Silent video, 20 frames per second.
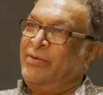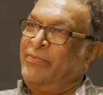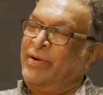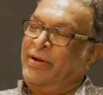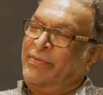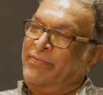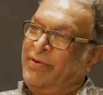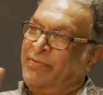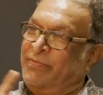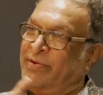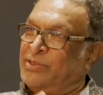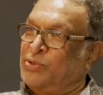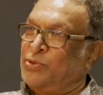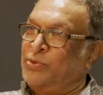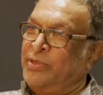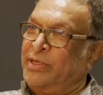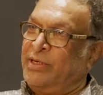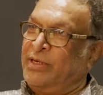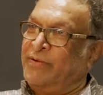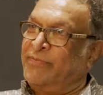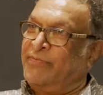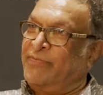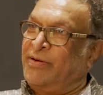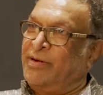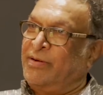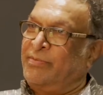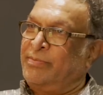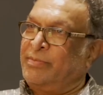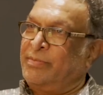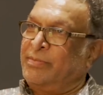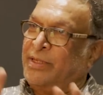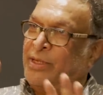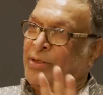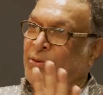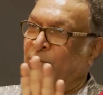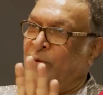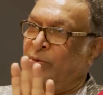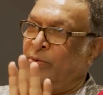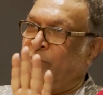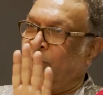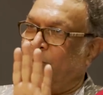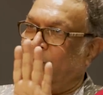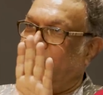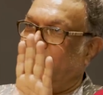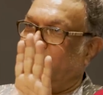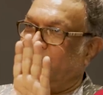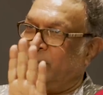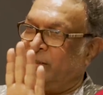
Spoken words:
When we were shooting in film, they know only